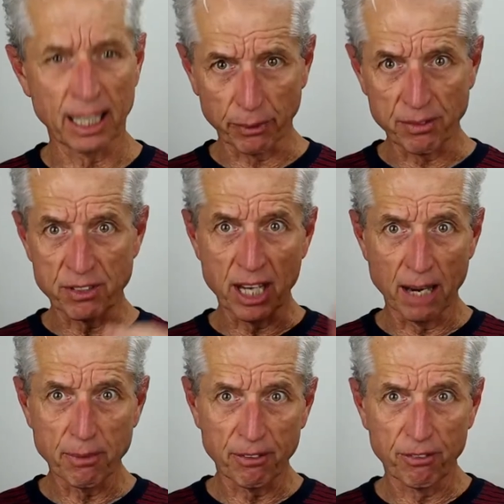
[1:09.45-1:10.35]
that we've
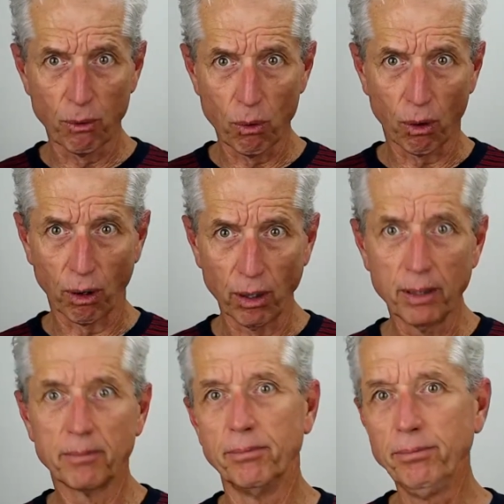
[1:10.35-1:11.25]
done before
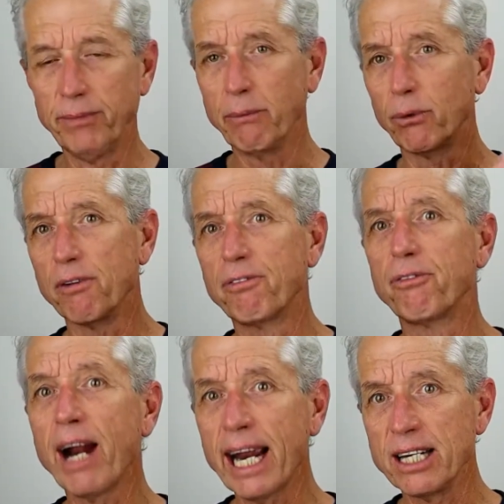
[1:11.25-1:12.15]
and we're
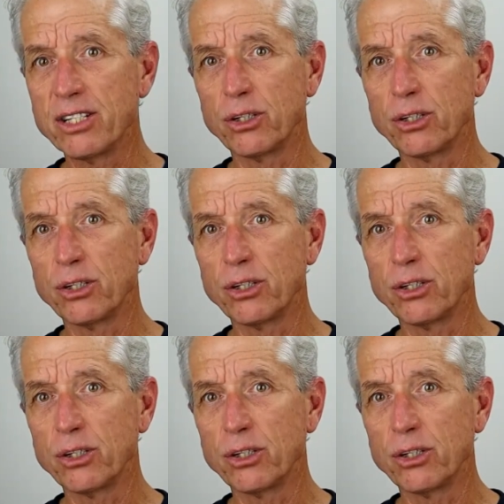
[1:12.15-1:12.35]
afraid